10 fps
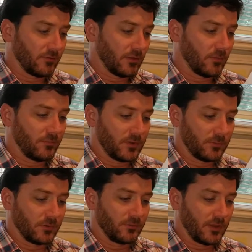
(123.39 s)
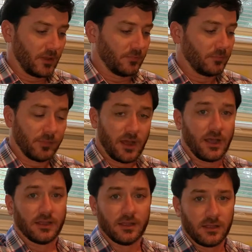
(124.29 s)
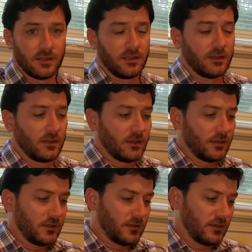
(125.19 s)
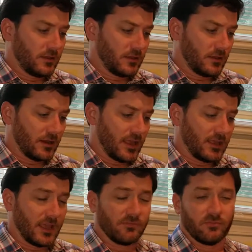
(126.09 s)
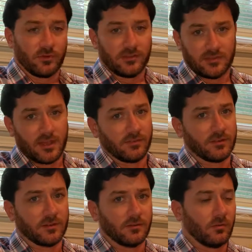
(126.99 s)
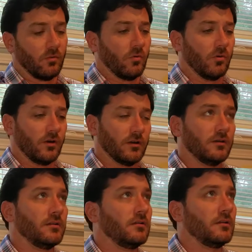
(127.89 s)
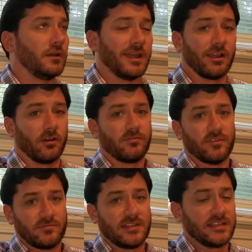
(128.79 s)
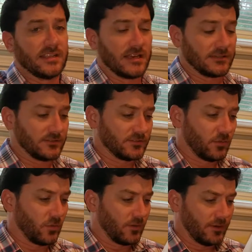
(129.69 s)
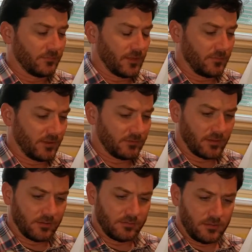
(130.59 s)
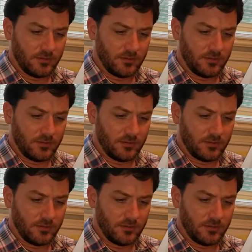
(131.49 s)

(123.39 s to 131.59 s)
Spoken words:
They want people to be able to buy an AK-47 or an AR-15 at the store. That makes sense.